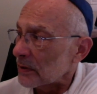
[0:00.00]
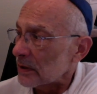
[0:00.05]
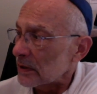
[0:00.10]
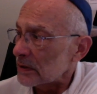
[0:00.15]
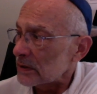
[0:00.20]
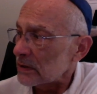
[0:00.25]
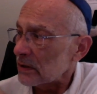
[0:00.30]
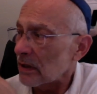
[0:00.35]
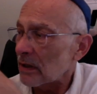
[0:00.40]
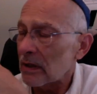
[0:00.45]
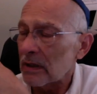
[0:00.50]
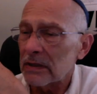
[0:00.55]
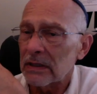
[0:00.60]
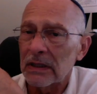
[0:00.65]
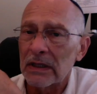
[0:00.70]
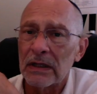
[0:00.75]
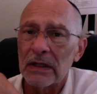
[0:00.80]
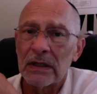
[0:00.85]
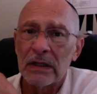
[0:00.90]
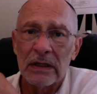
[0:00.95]
this slot
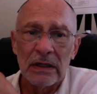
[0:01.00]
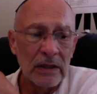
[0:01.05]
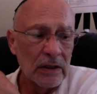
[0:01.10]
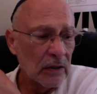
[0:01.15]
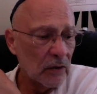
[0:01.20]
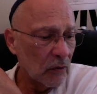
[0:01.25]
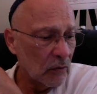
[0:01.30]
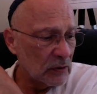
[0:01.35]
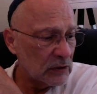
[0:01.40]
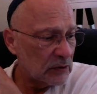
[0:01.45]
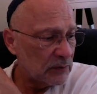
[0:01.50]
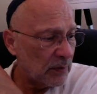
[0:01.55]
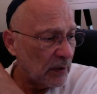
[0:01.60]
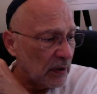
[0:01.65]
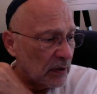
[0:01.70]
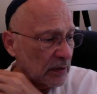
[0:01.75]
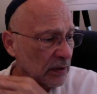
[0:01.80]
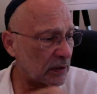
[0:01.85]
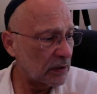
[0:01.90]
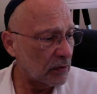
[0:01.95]

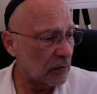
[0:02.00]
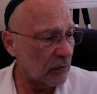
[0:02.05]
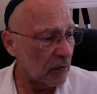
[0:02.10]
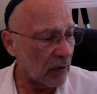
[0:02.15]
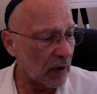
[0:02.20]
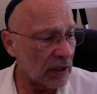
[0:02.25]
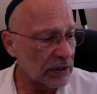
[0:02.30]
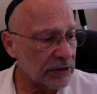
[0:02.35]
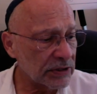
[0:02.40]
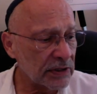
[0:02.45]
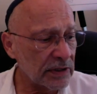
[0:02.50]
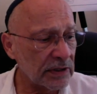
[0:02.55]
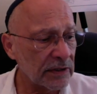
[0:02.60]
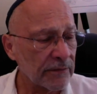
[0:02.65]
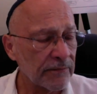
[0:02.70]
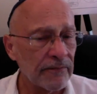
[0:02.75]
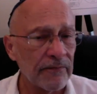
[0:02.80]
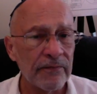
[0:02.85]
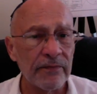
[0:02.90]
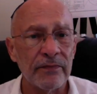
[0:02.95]
corresponding to Krashen,
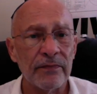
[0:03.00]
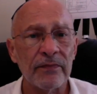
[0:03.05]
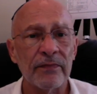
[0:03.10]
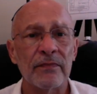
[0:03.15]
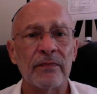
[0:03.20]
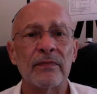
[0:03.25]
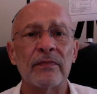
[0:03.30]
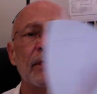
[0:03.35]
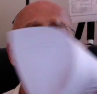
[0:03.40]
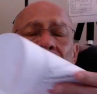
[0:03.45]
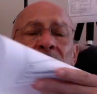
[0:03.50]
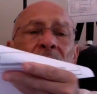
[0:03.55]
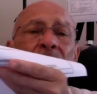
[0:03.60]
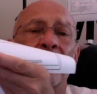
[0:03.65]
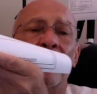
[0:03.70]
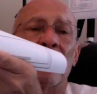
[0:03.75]
to